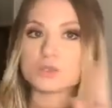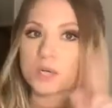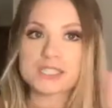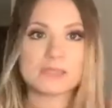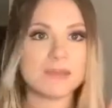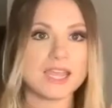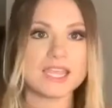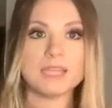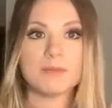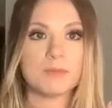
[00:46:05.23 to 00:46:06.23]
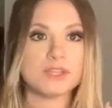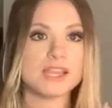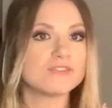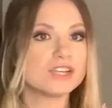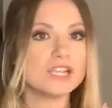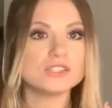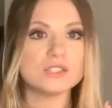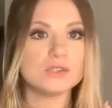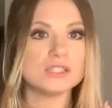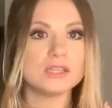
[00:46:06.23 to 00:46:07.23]
and trust me, I came up with every
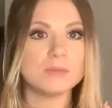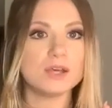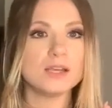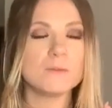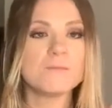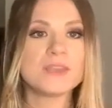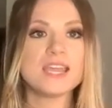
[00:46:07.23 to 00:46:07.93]
excuse in the book,